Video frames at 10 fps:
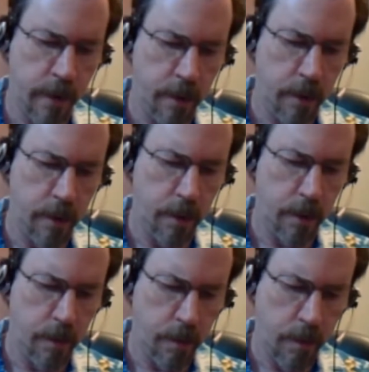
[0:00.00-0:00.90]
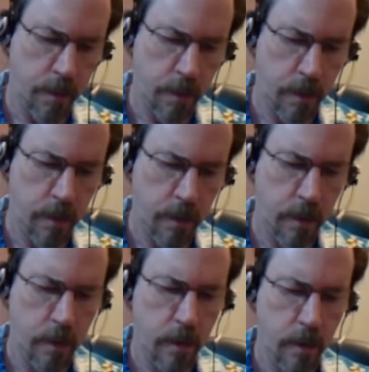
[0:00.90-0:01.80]
too.
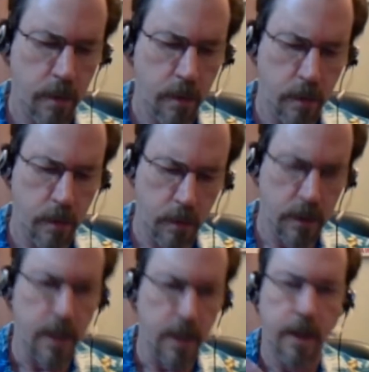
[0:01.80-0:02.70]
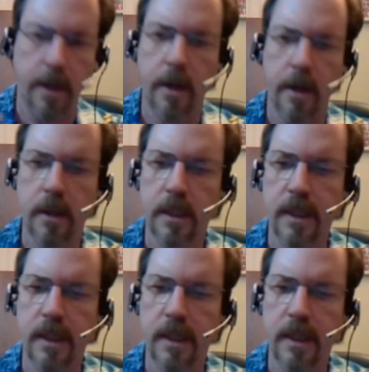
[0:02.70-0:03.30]
Looks like it is.